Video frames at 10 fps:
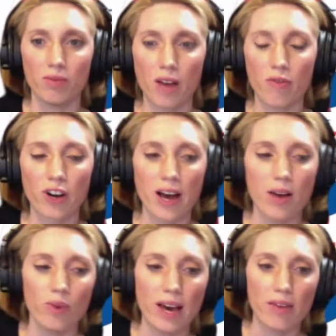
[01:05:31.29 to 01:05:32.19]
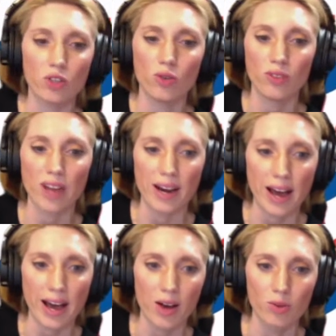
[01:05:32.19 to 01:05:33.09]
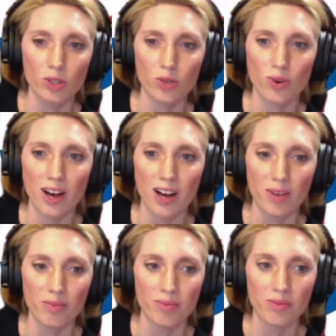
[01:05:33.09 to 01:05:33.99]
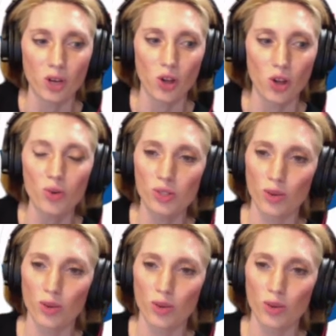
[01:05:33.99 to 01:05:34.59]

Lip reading: I forgot we have to let Hal do the close.